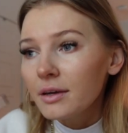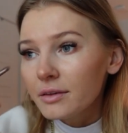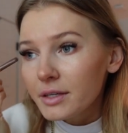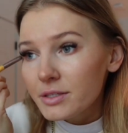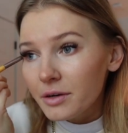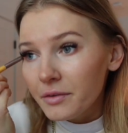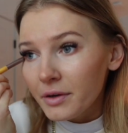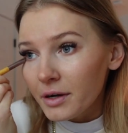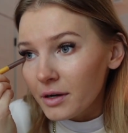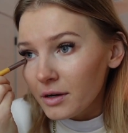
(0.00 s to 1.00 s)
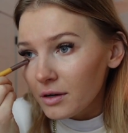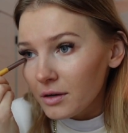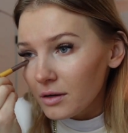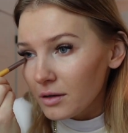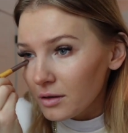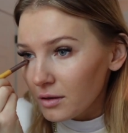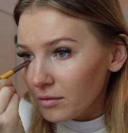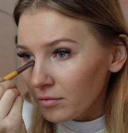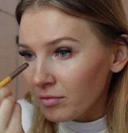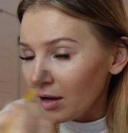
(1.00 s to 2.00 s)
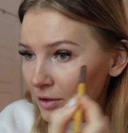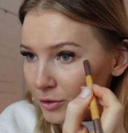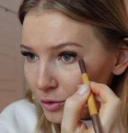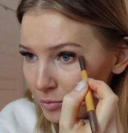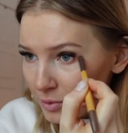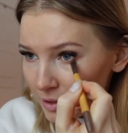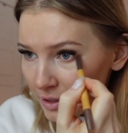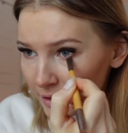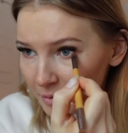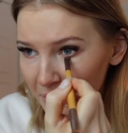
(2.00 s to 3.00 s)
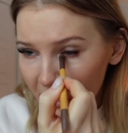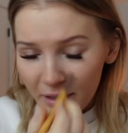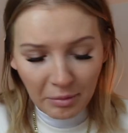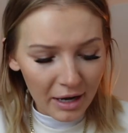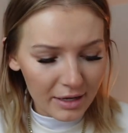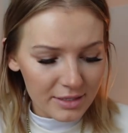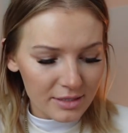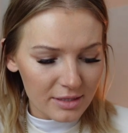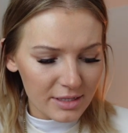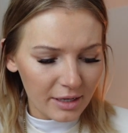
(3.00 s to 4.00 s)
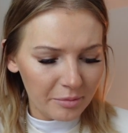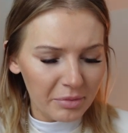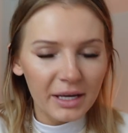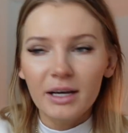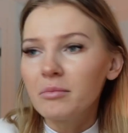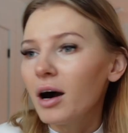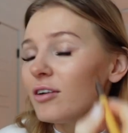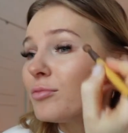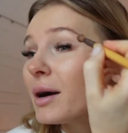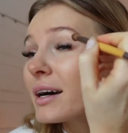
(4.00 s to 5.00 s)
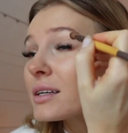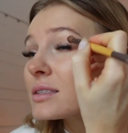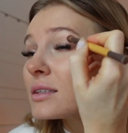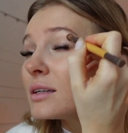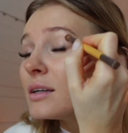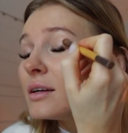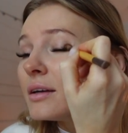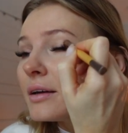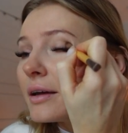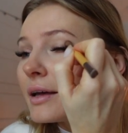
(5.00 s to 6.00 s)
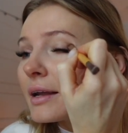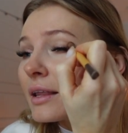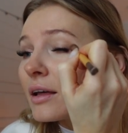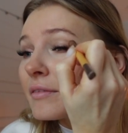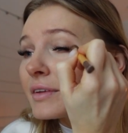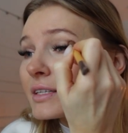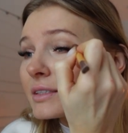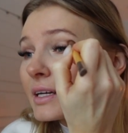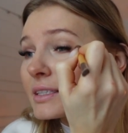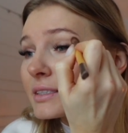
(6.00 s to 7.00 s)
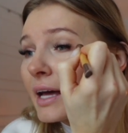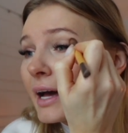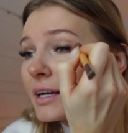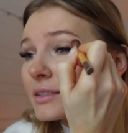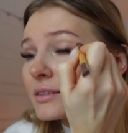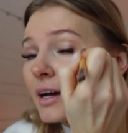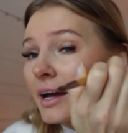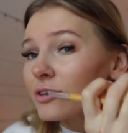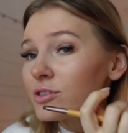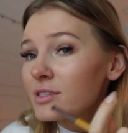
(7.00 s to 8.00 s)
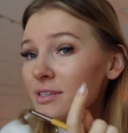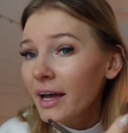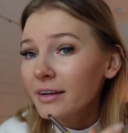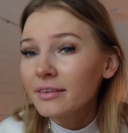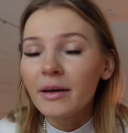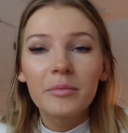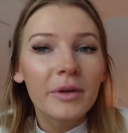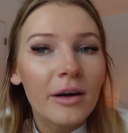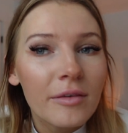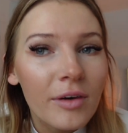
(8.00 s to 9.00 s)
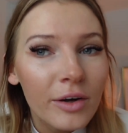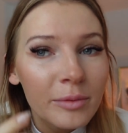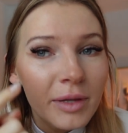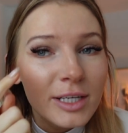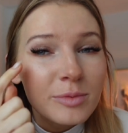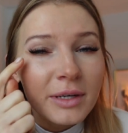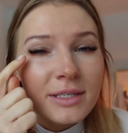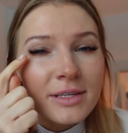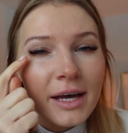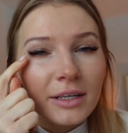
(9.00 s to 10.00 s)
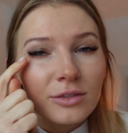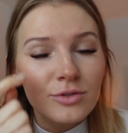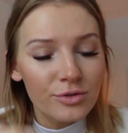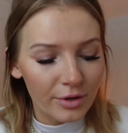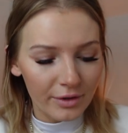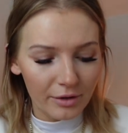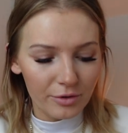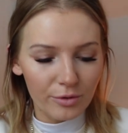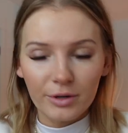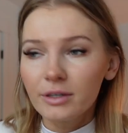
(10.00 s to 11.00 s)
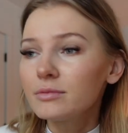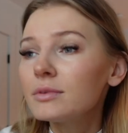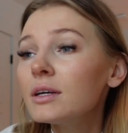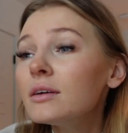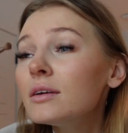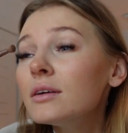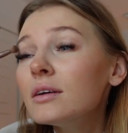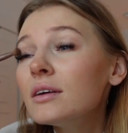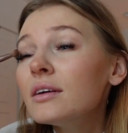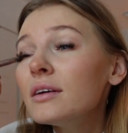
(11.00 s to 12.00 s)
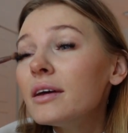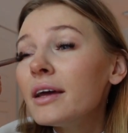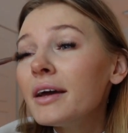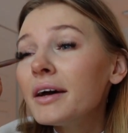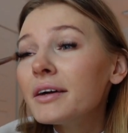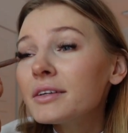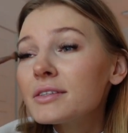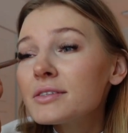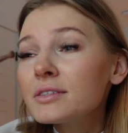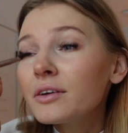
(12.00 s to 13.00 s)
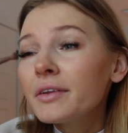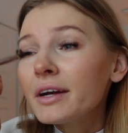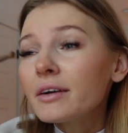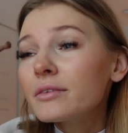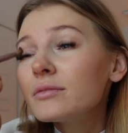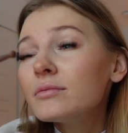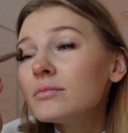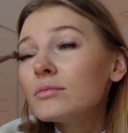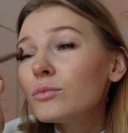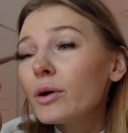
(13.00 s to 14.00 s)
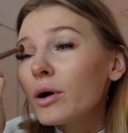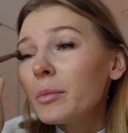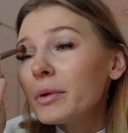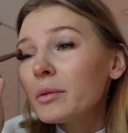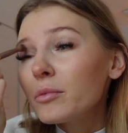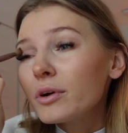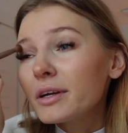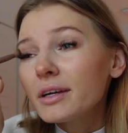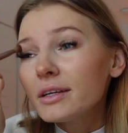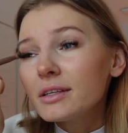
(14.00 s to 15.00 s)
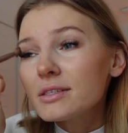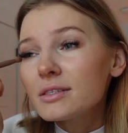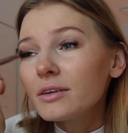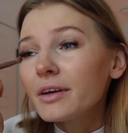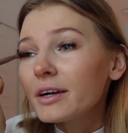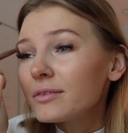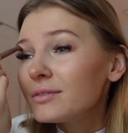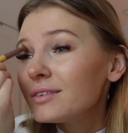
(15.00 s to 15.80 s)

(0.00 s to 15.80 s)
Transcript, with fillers: These are their volume in the pink box. It's like a pink mauve box. And I love these, and I stacked, I actually stacked them. They are volume lash, but I stacked two on the outer corner. And it's still there. Woke up in the morning and it's still there.